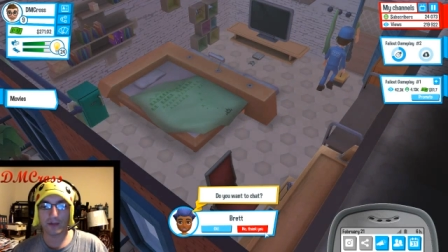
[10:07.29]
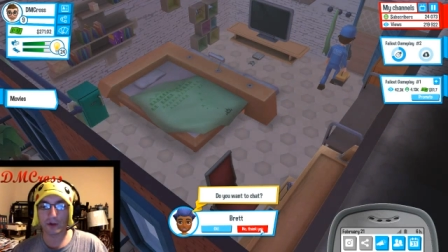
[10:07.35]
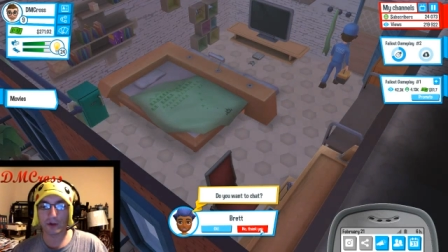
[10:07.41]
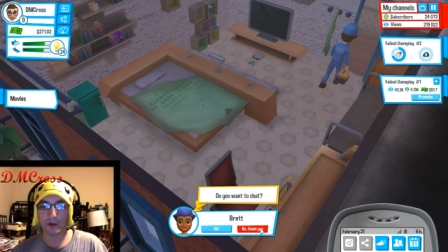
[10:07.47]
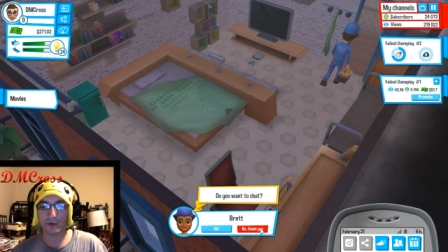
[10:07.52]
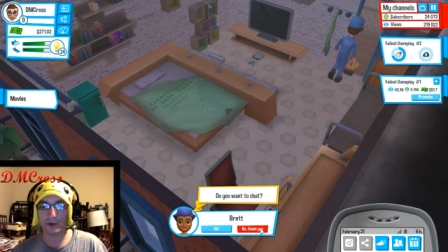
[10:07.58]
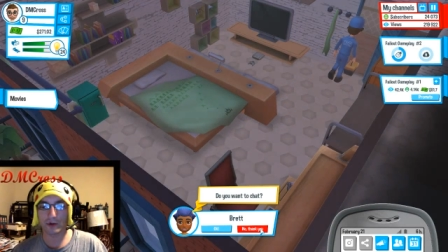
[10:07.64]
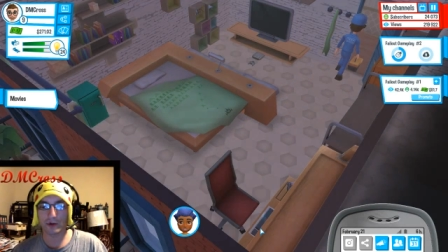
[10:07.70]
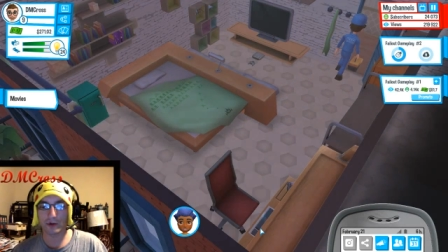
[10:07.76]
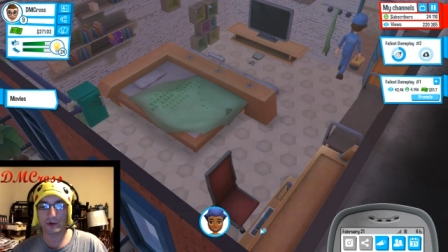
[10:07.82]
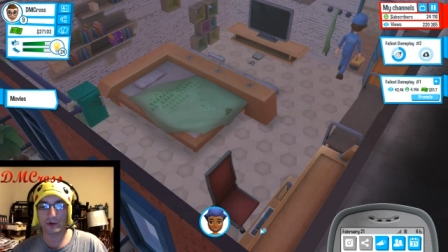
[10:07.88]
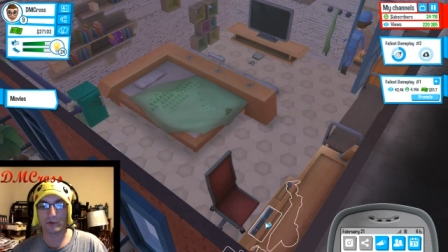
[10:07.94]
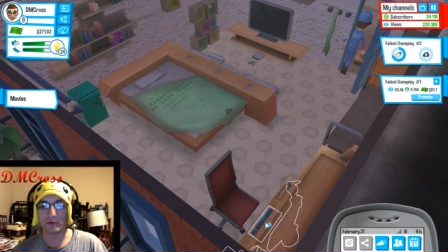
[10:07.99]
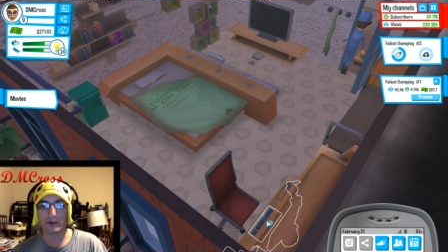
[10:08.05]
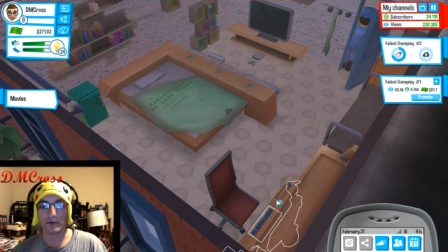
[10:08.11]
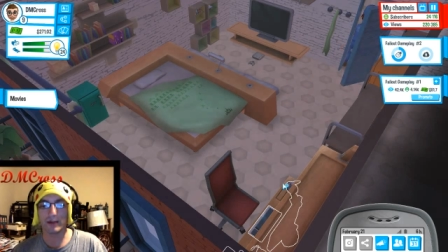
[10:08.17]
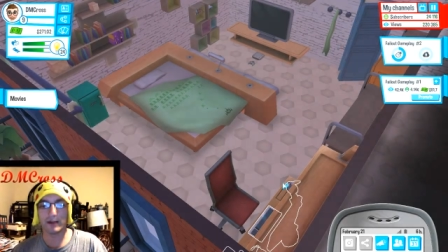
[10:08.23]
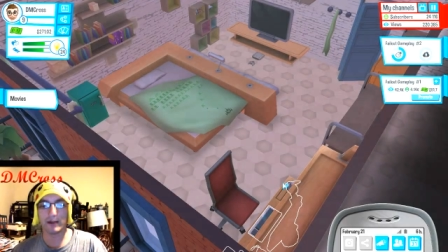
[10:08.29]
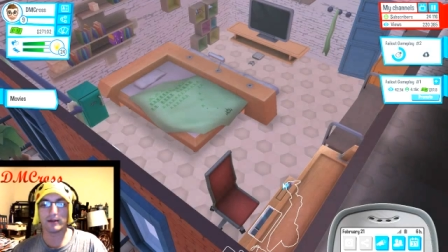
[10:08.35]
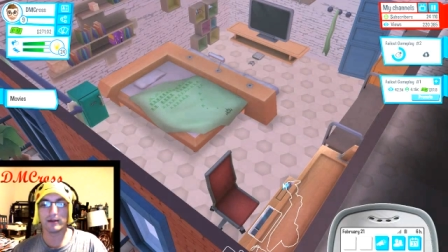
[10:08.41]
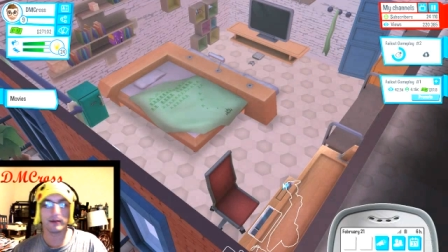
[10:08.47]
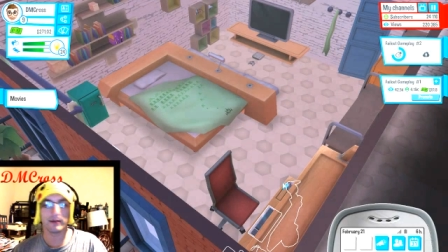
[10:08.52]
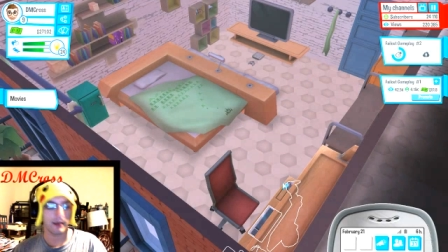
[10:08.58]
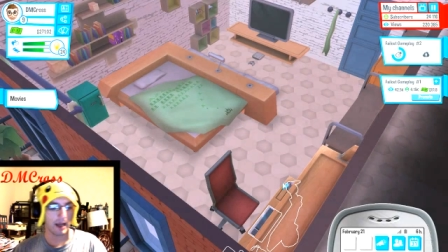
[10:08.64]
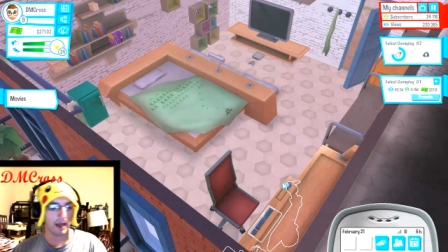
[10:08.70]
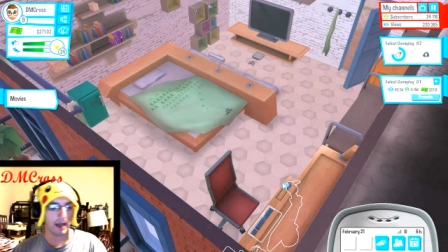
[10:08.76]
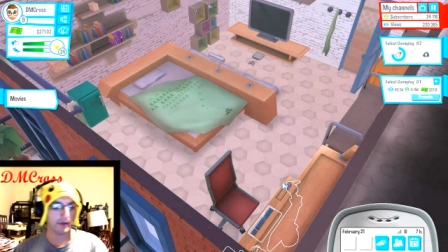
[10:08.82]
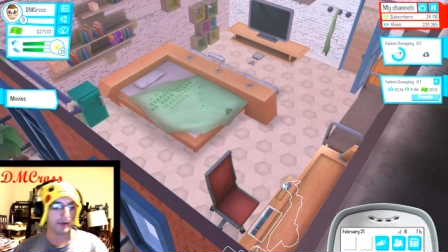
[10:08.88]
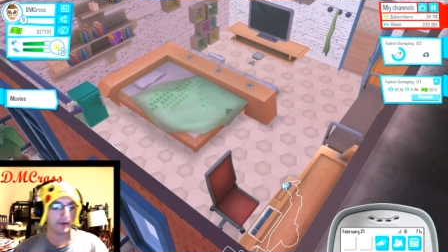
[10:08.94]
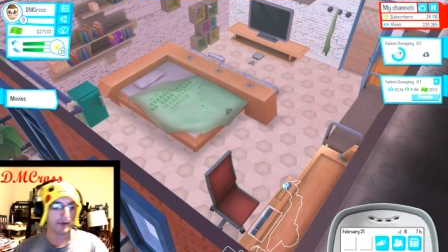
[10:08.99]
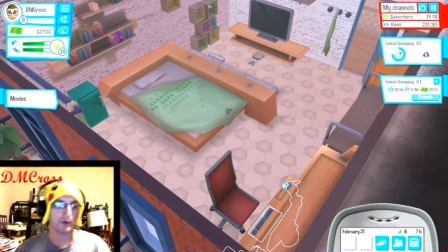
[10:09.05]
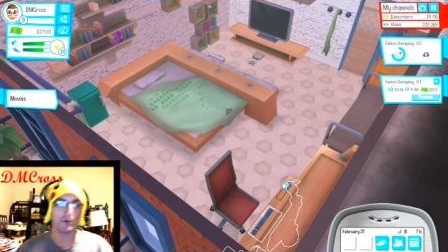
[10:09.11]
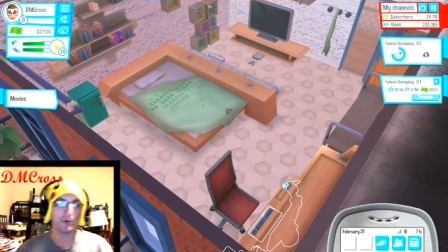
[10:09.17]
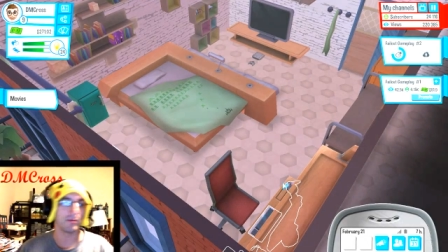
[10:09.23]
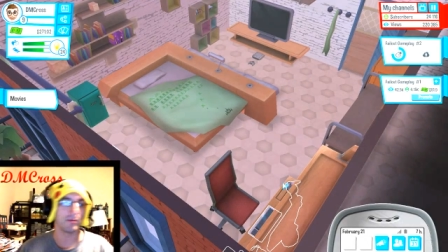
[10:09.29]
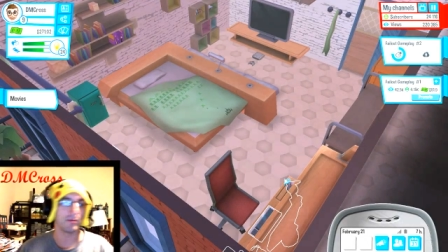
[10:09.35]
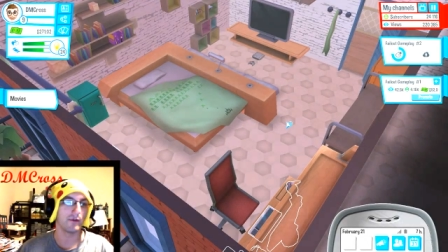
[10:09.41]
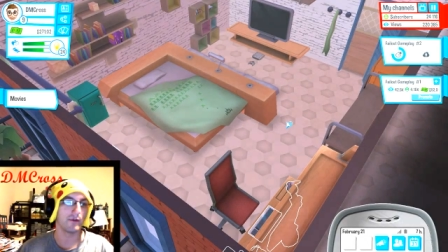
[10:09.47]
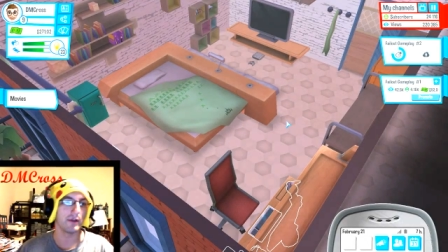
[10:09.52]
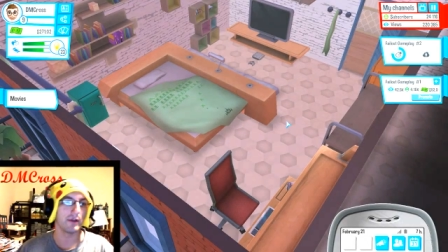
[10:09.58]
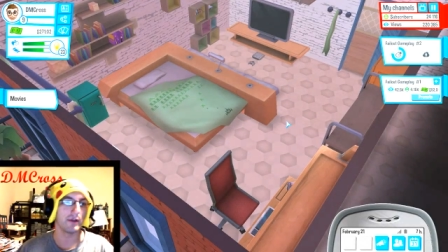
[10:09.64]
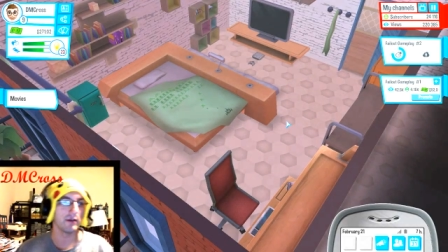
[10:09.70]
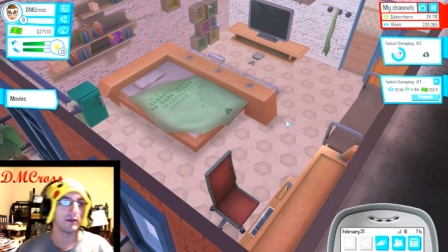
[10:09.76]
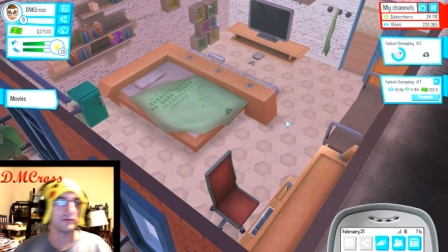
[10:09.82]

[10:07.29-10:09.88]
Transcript: always want to talk to you right after you upload a video?